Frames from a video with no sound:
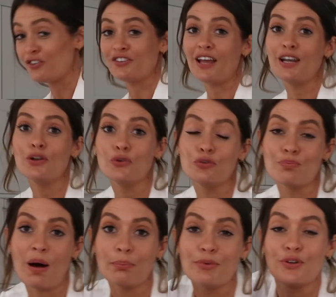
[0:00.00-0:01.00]
I should get Lou's
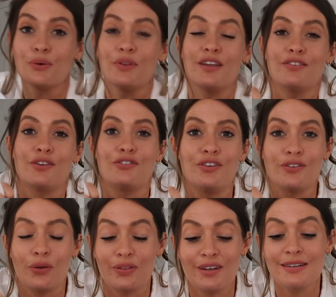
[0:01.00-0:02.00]
mum to do this because she's
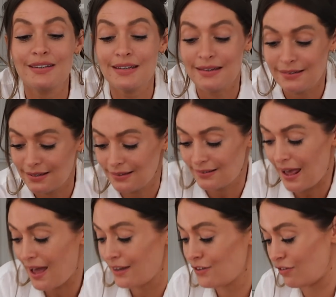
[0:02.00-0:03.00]
got the neatest
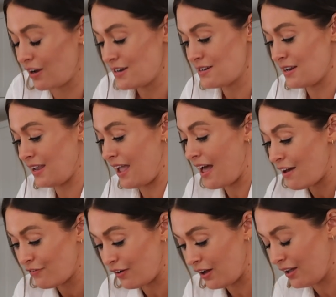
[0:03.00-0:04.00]
handwriting
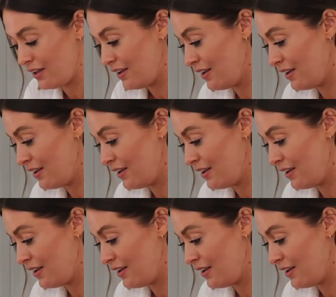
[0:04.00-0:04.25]
ever.